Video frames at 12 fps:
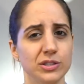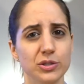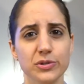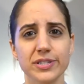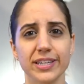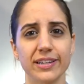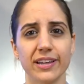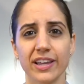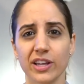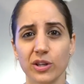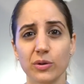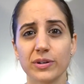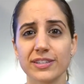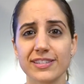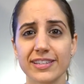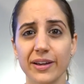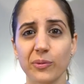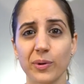Use it. You can
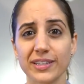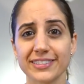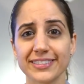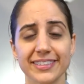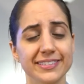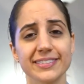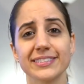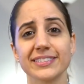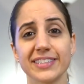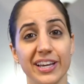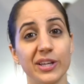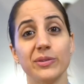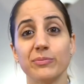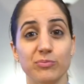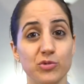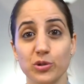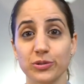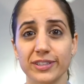say one sentence,
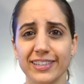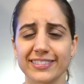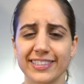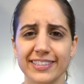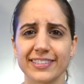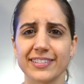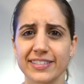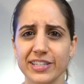use that sentence.